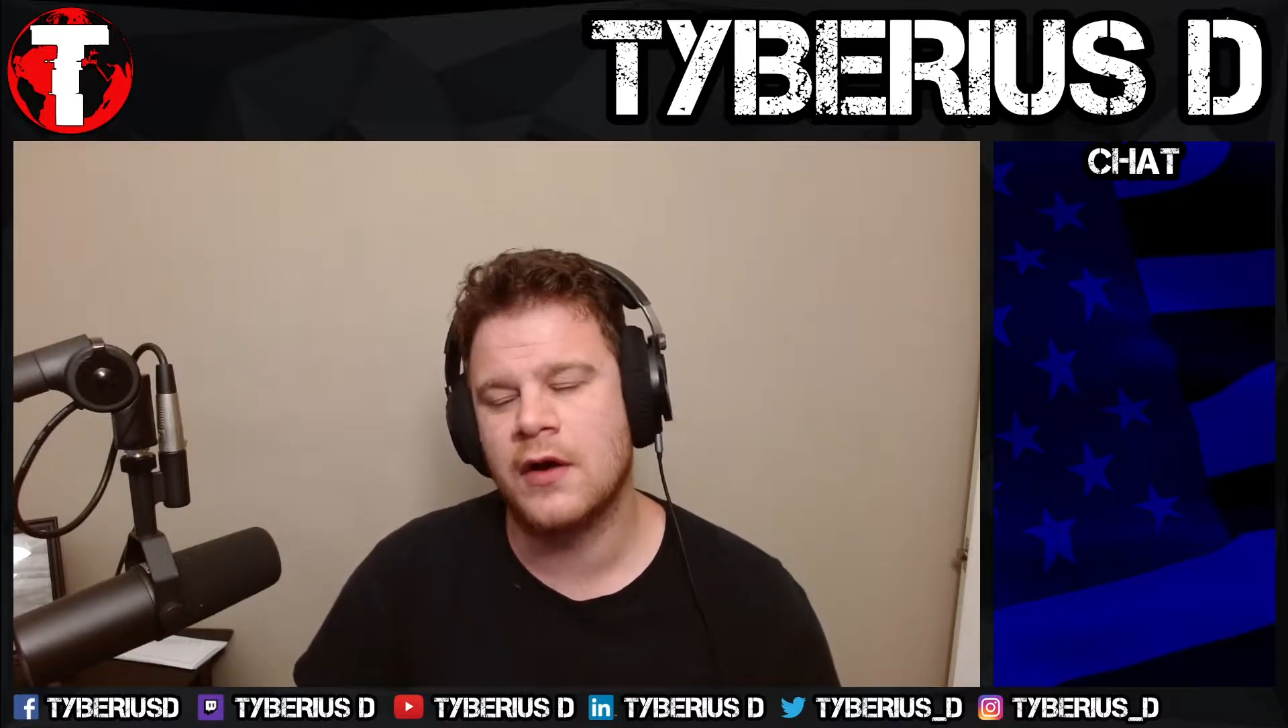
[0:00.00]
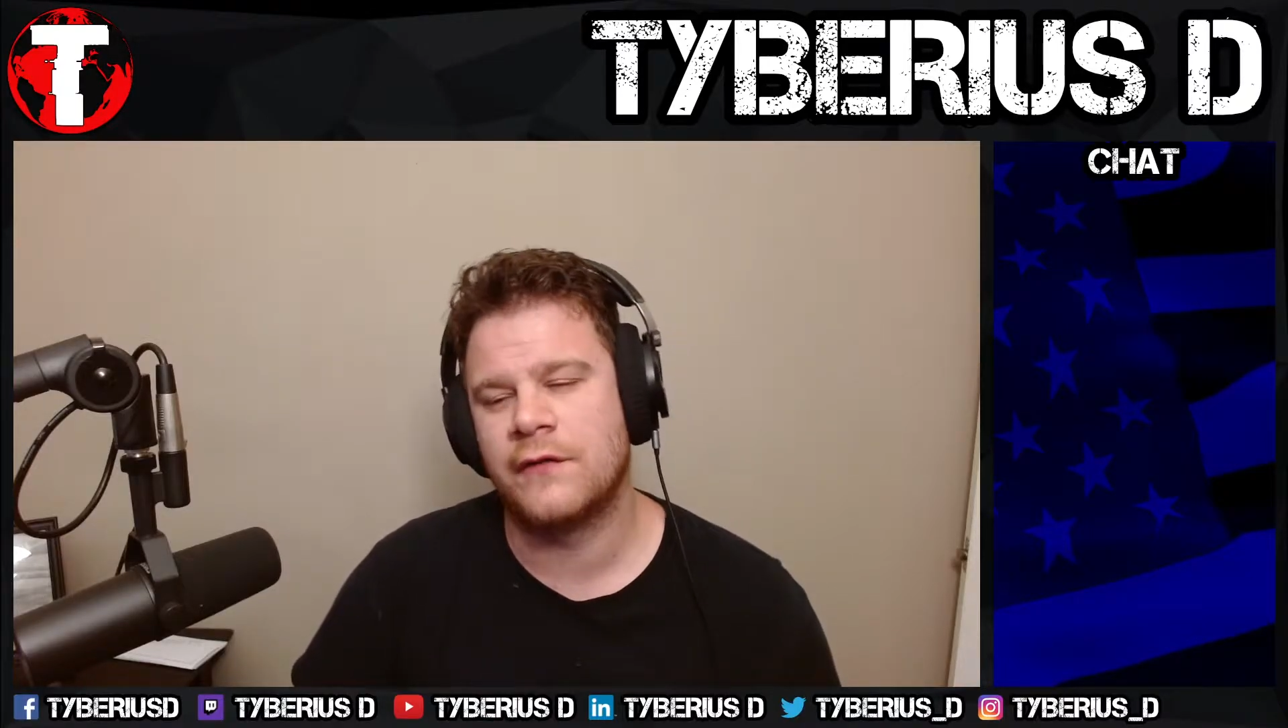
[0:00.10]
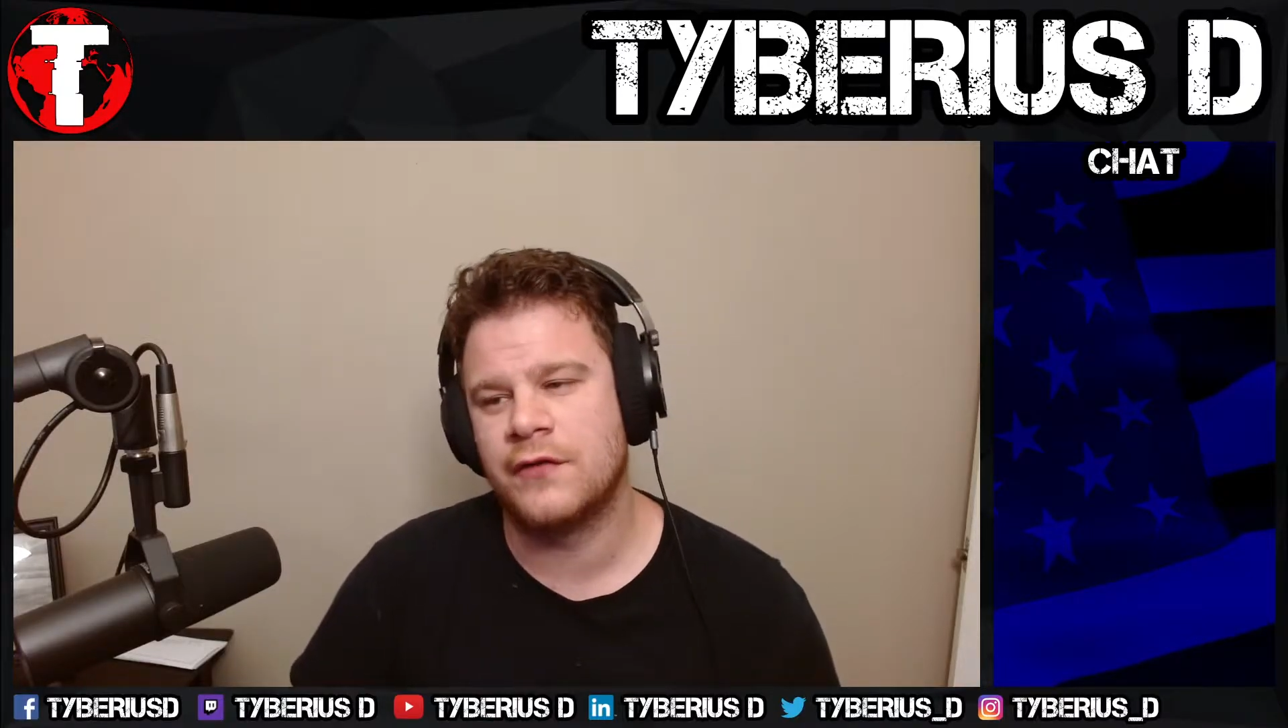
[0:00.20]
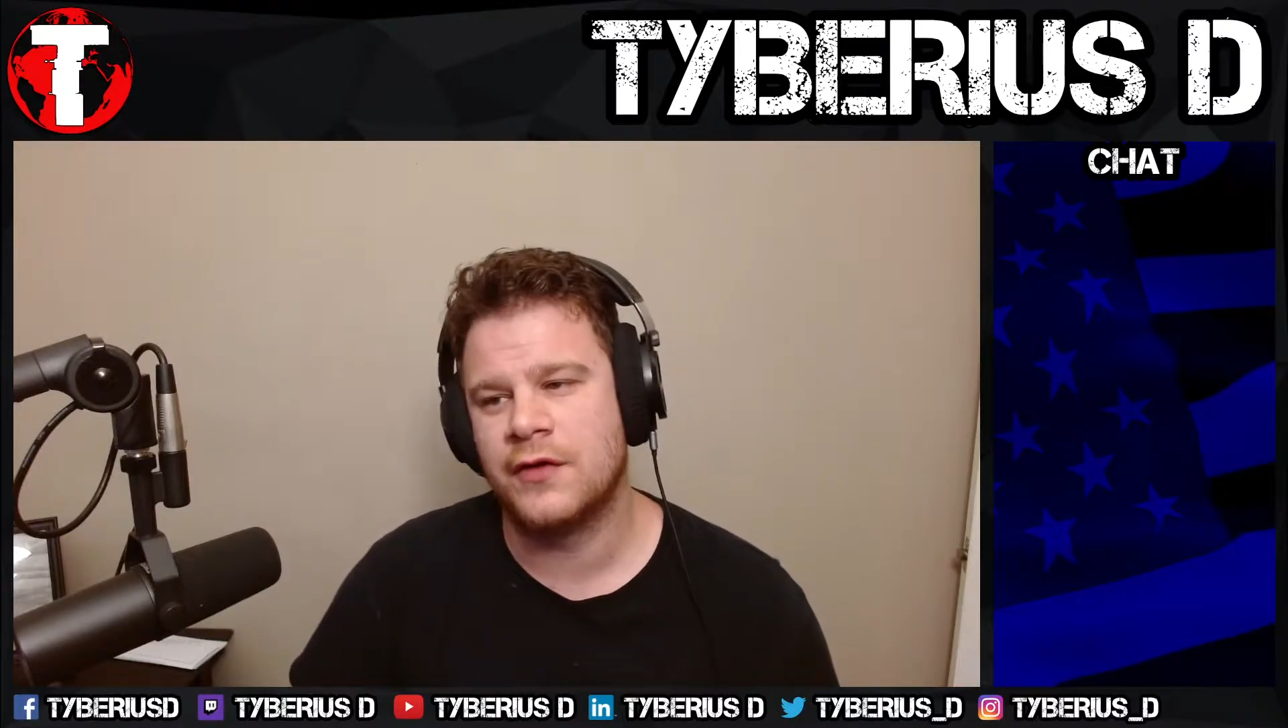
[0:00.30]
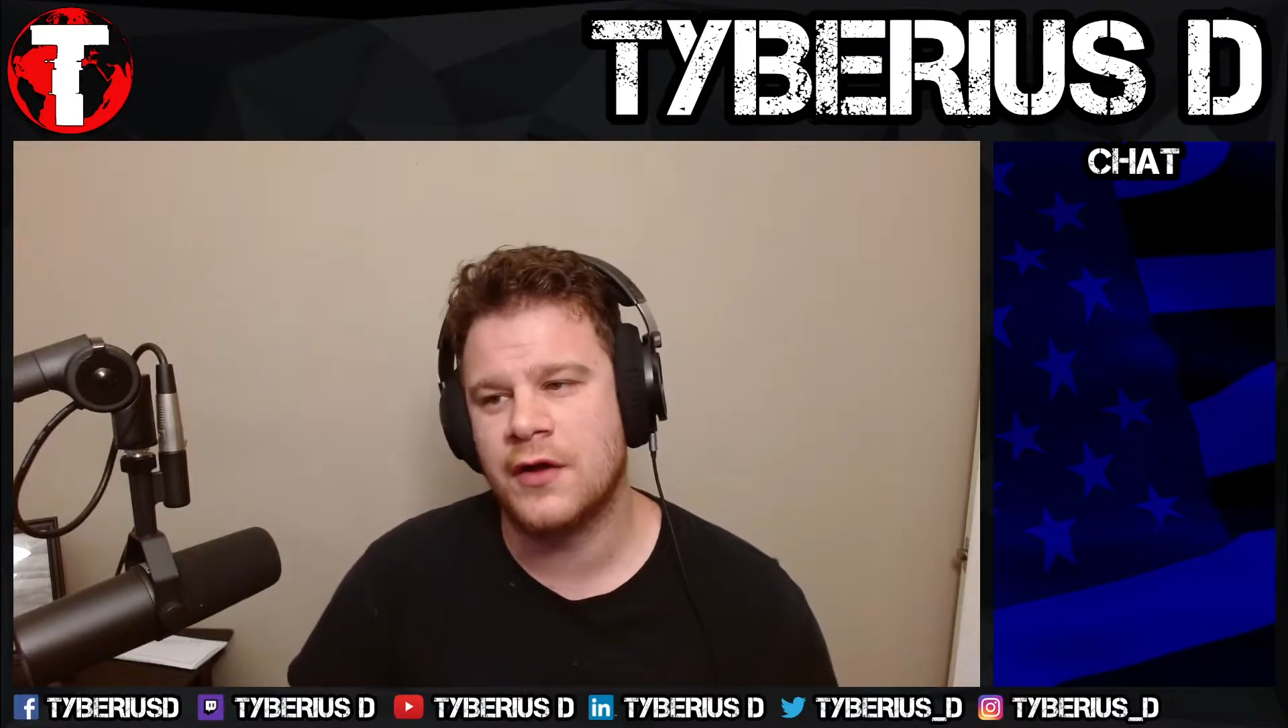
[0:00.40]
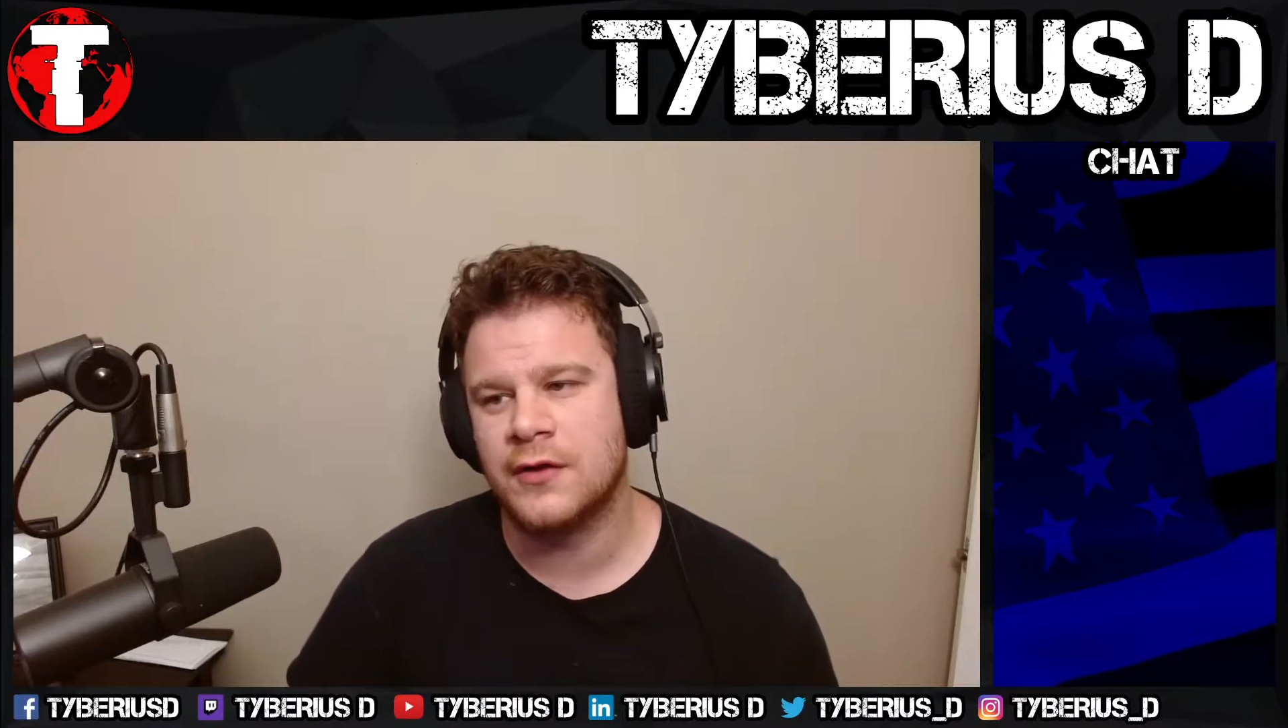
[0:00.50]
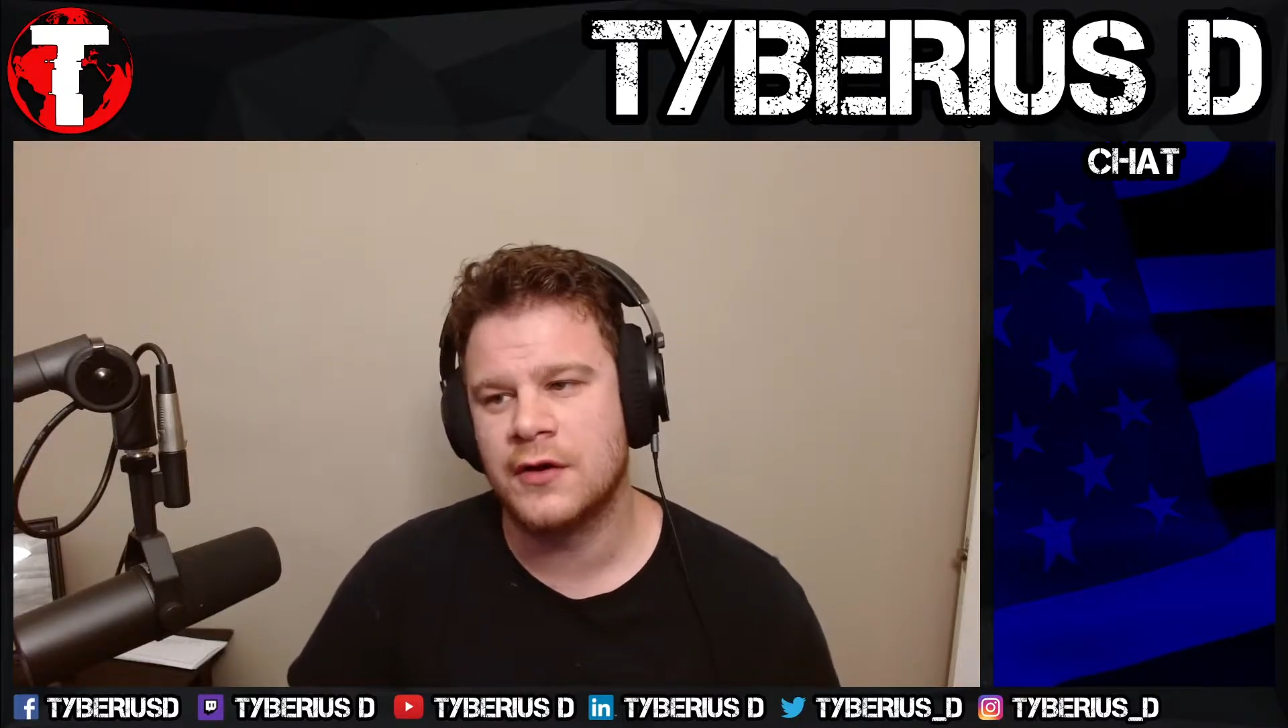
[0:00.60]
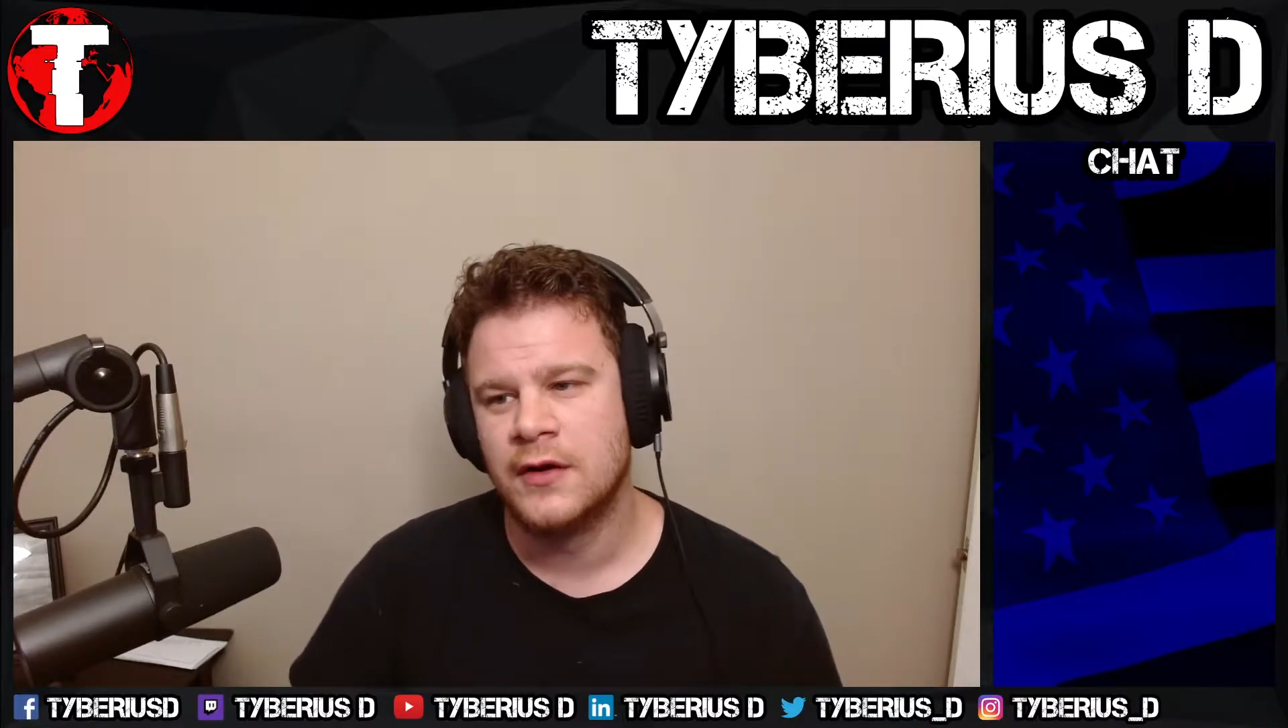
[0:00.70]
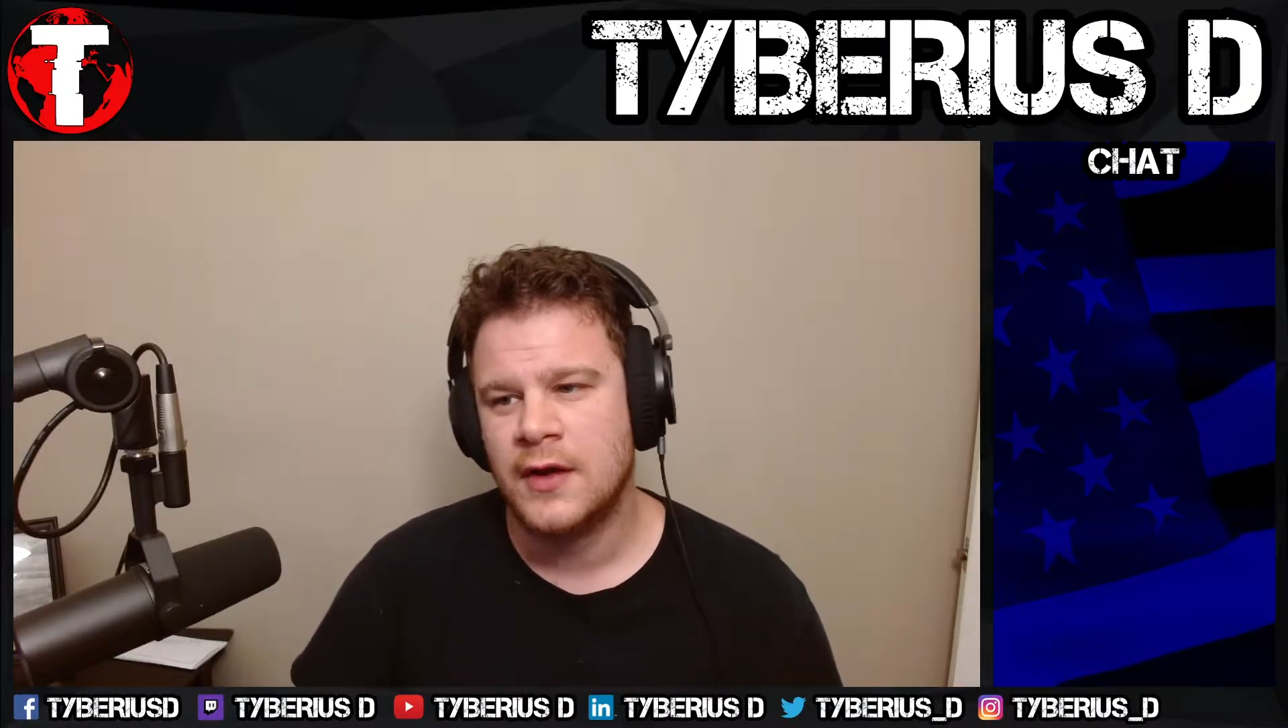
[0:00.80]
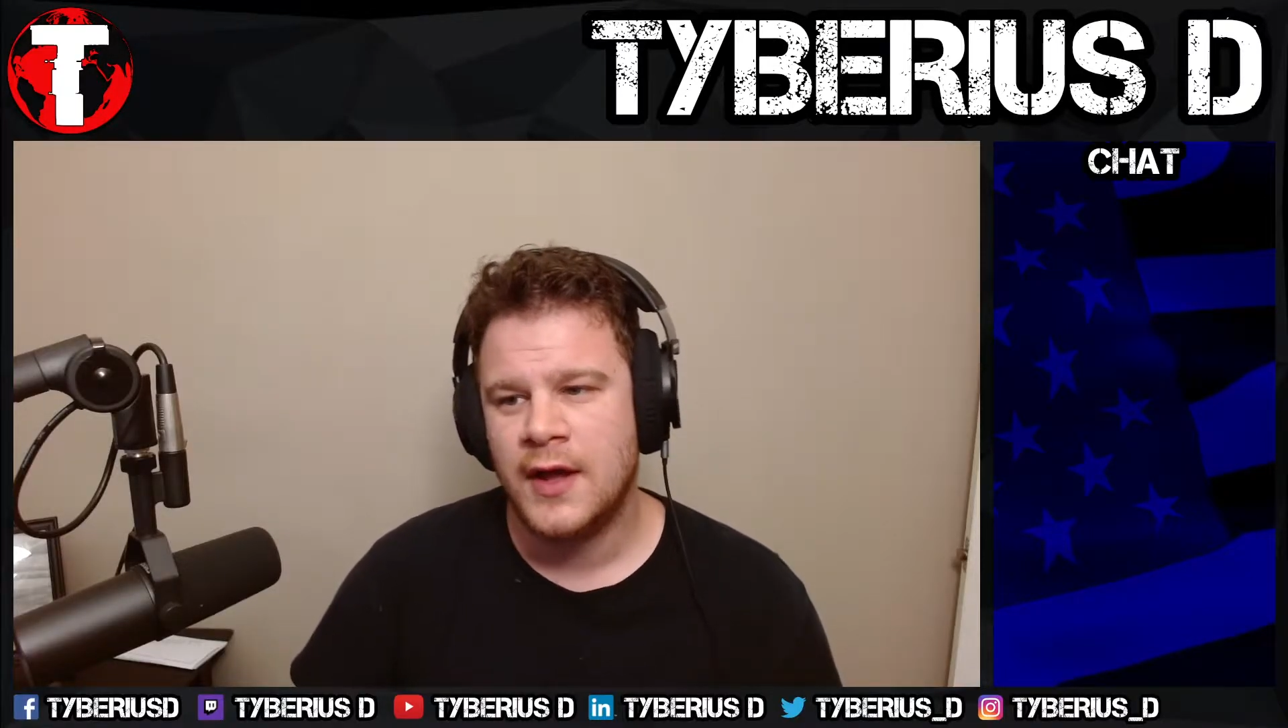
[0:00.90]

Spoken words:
after another,